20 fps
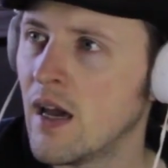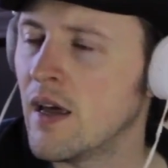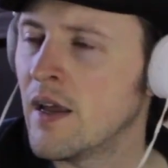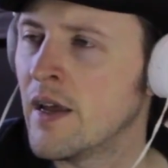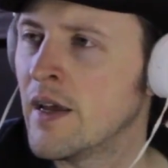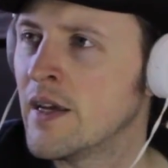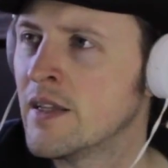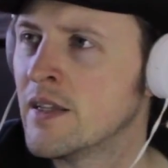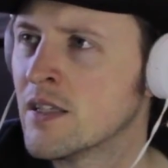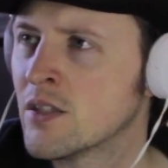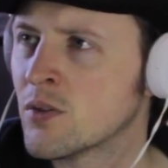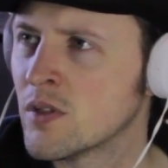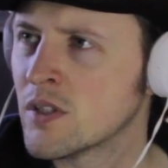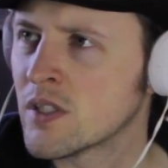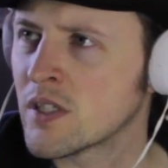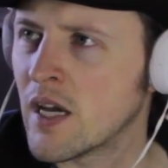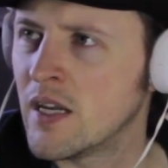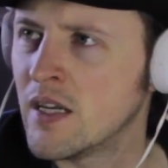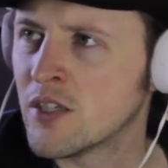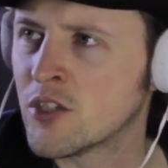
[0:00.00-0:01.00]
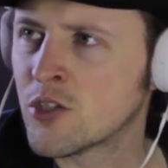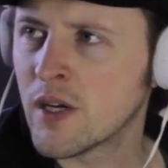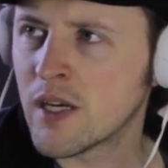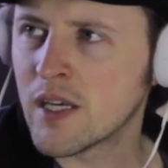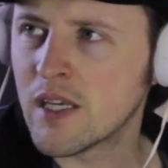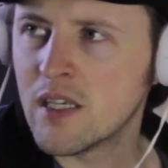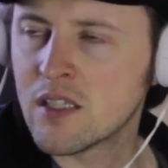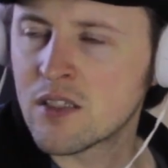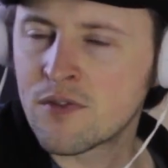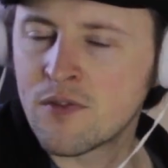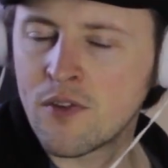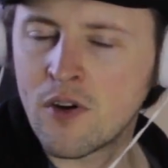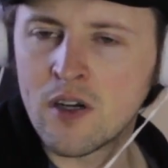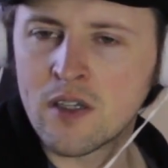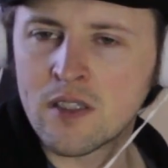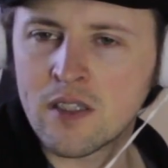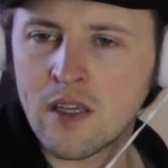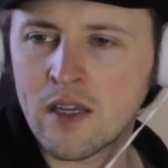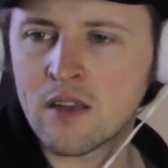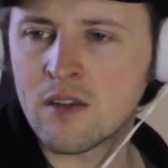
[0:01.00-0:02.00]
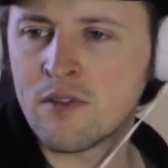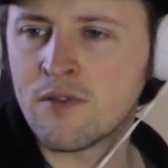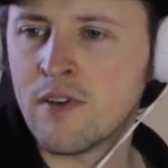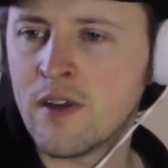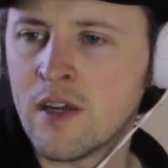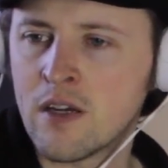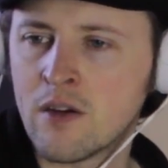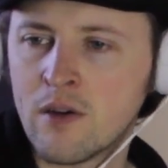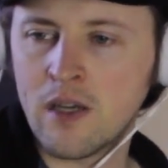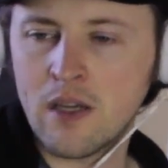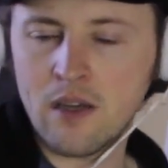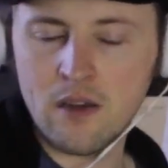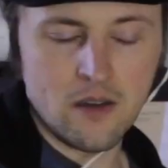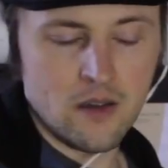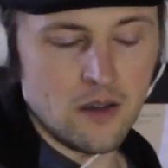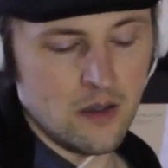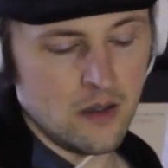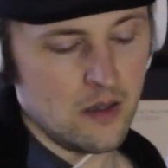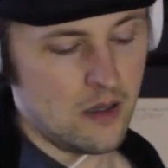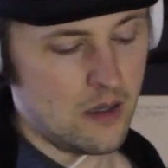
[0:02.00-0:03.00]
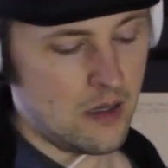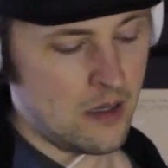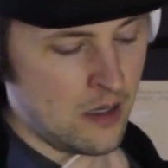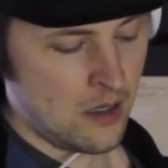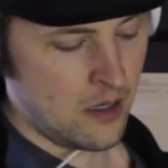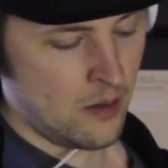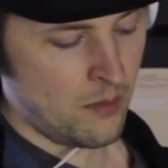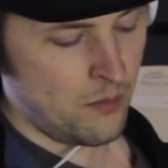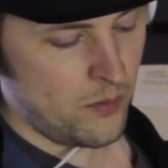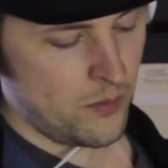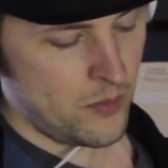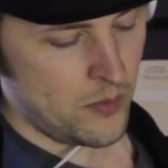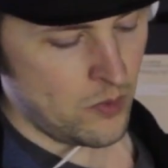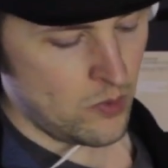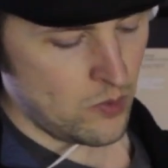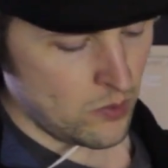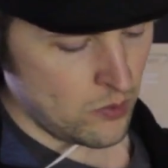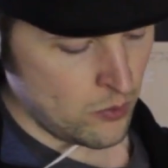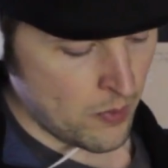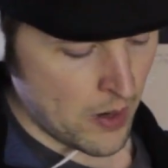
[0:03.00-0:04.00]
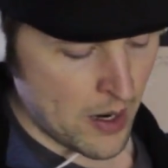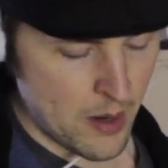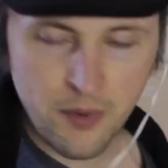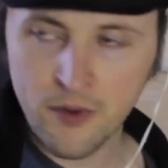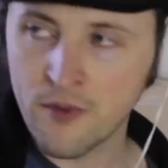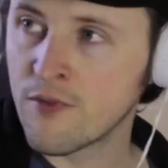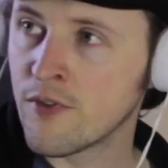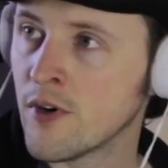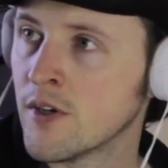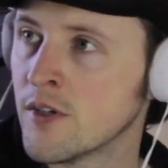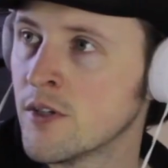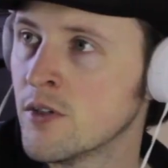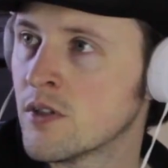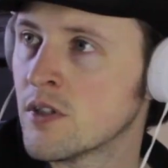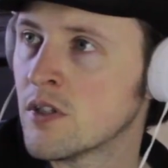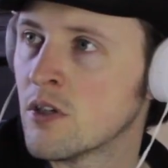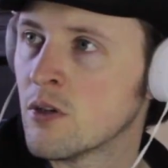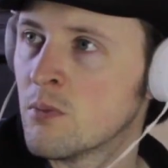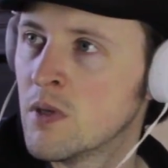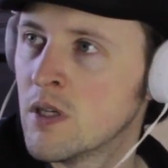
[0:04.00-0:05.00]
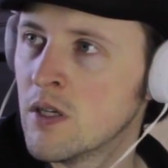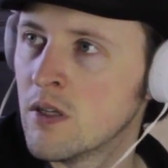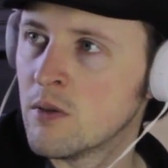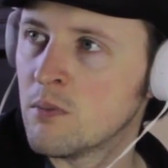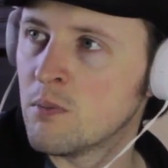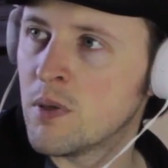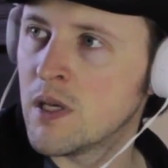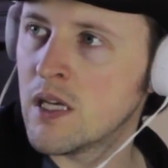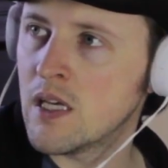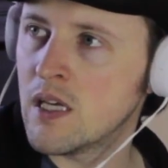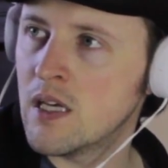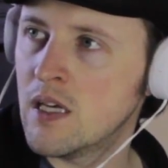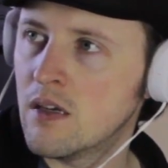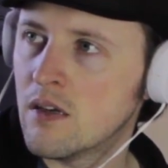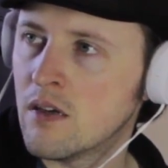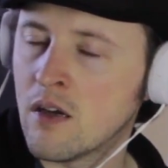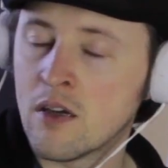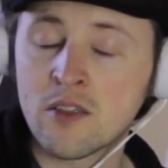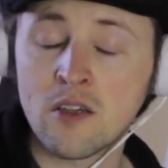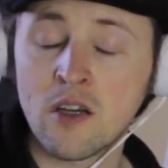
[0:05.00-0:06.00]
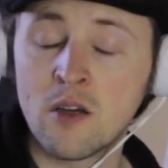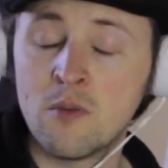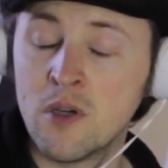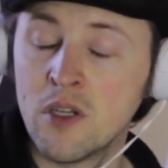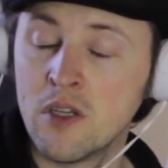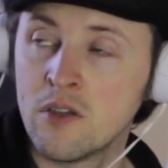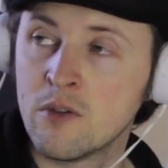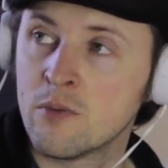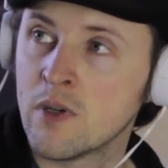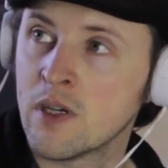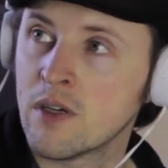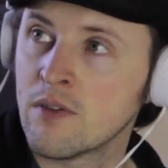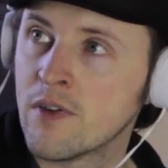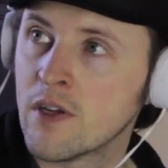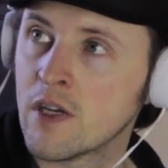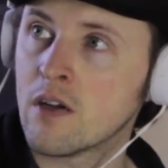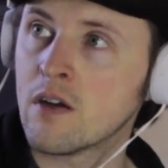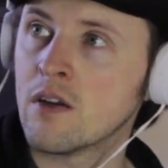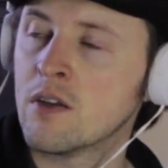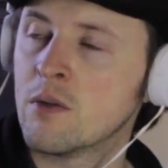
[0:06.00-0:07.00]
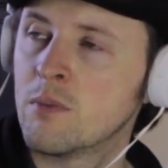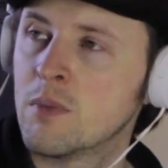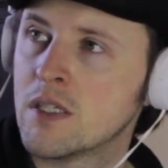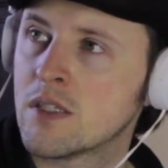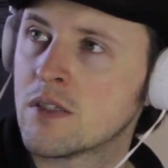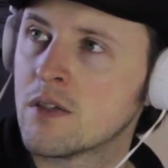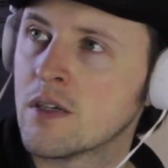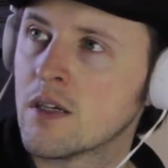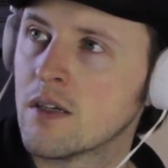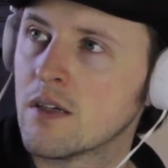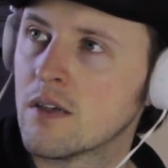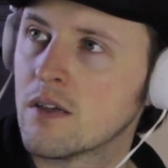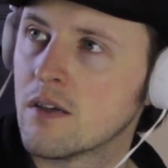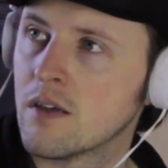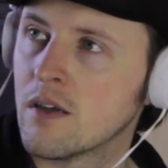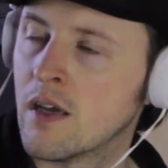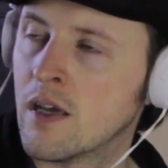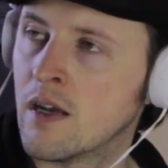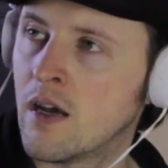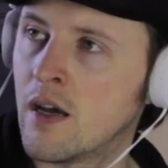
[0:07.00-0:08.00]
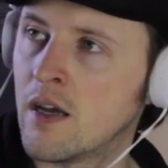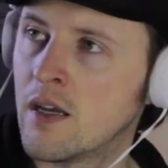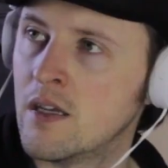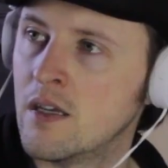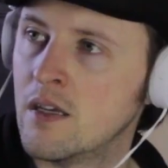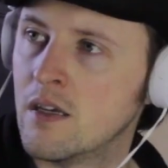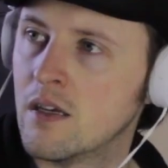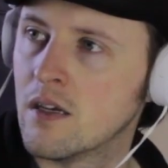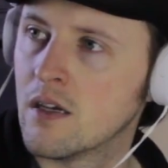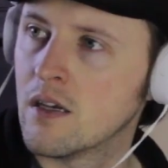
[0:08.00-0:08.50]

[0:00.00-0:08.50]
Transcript: And this one's kind of tricky as far as like the fingering. You might prefer using your middle and middle and ring finger on the B string and high E,